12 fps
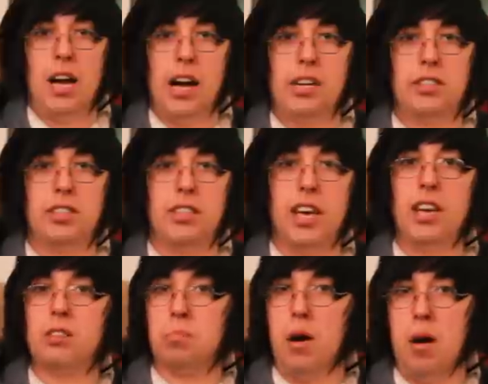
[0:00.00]
and
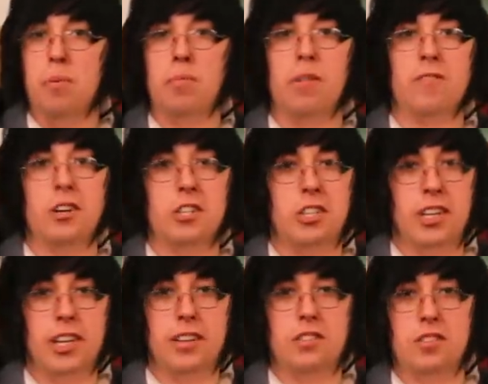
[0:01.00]
today's proper perversion
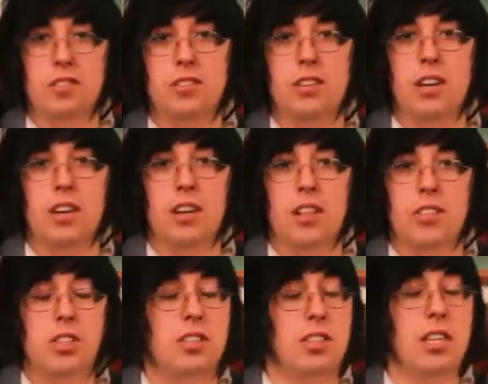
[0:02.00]
is
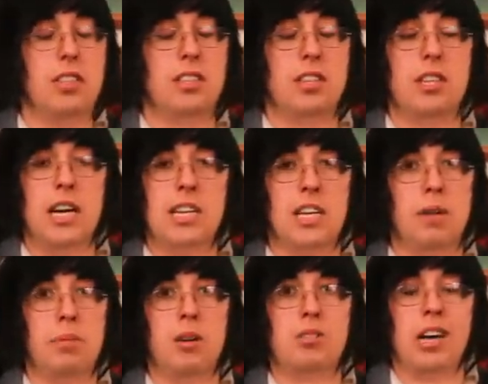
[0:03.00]
the Cincinnati
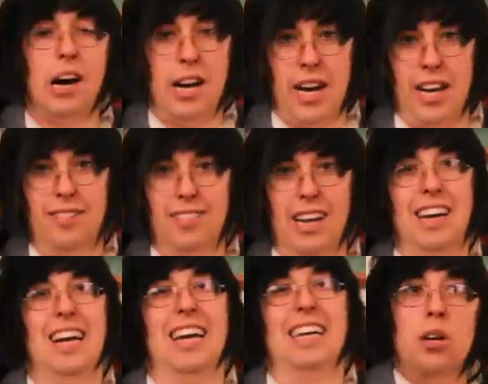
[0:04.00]
bow tie.
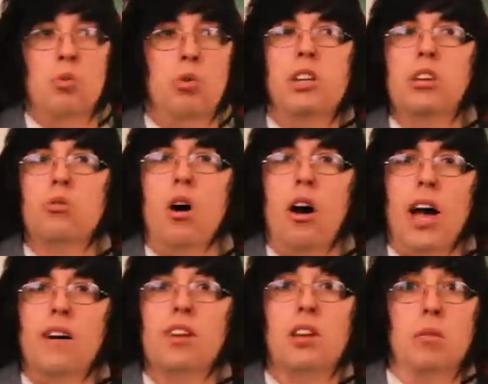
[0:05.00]
When you are
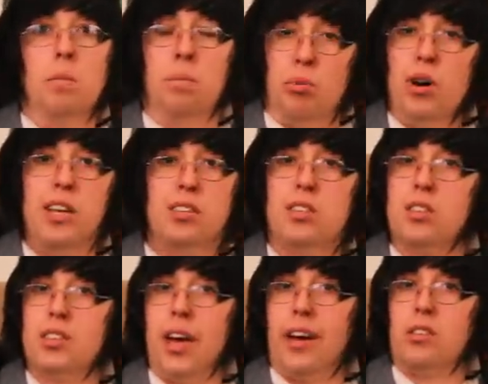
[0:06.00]
having breast
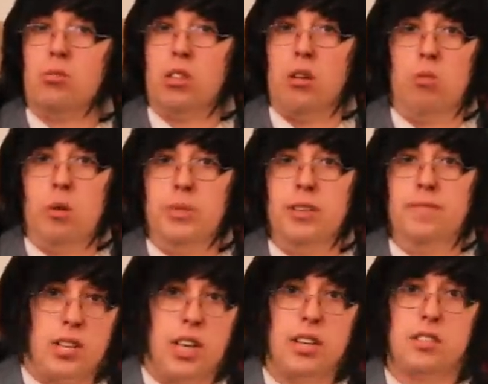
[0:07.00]
sex with a woman,
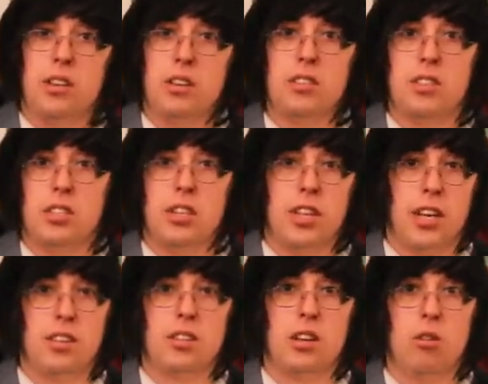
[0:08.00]
yes, there is such a
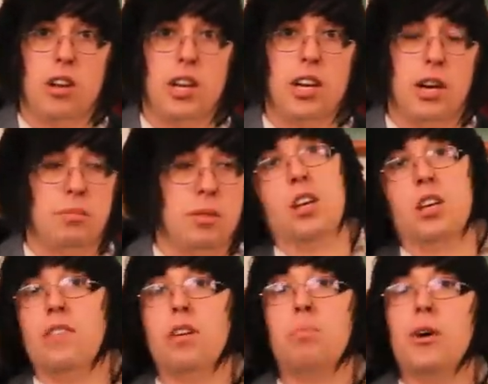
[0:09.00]
thing, go look it up.
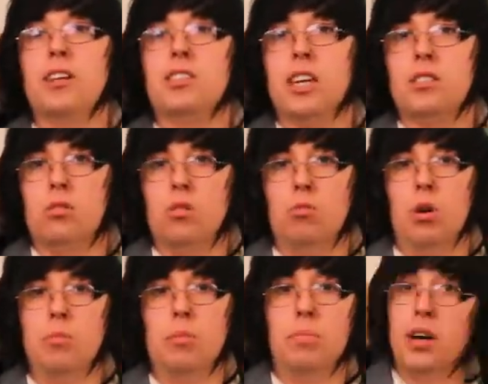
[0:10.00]
You're having breast sex with a
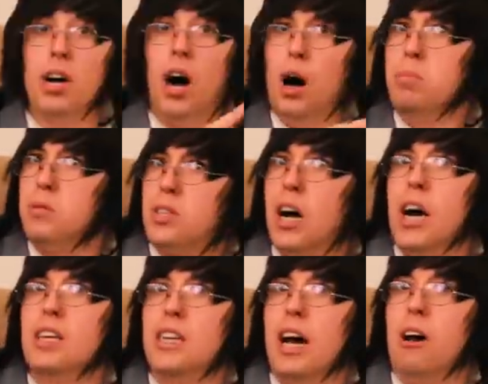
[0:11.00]
woman, but
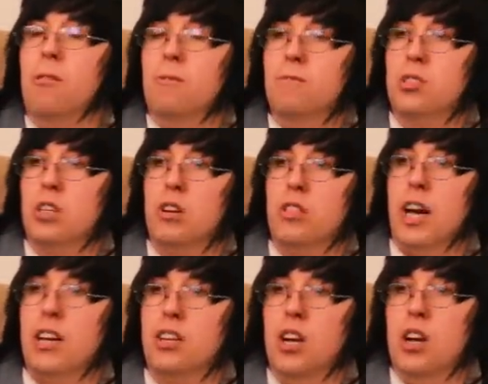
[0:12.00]
upside down, so
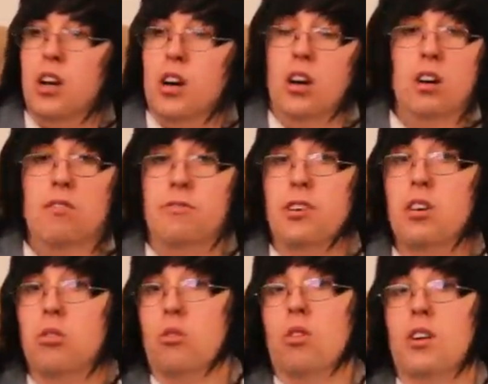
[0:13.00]
that her
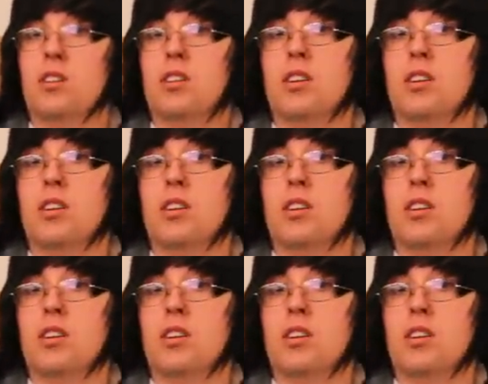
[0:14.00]
view